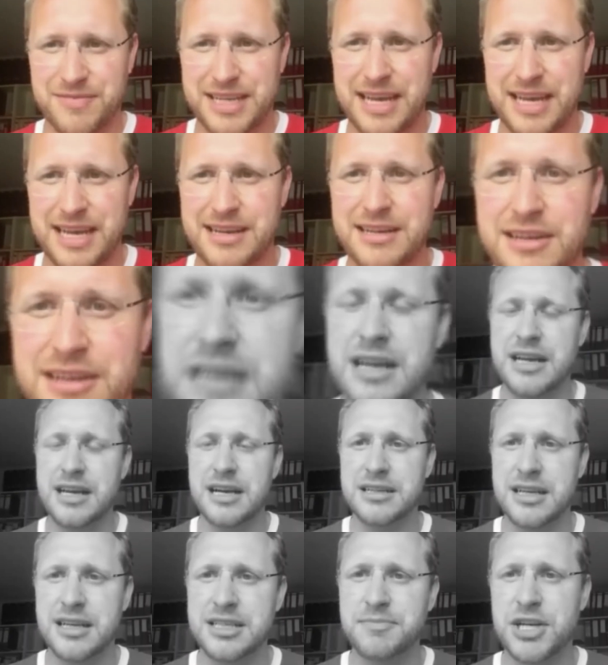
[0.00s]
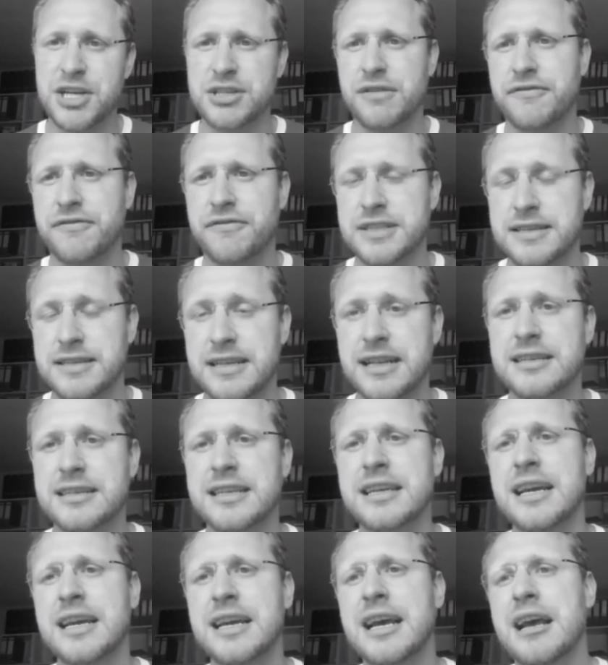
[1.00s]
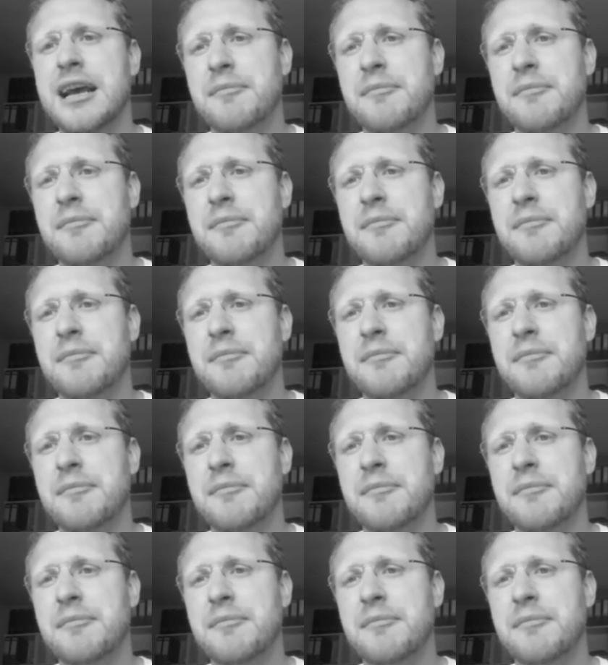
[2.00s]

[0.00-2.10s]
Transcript: get a special facility,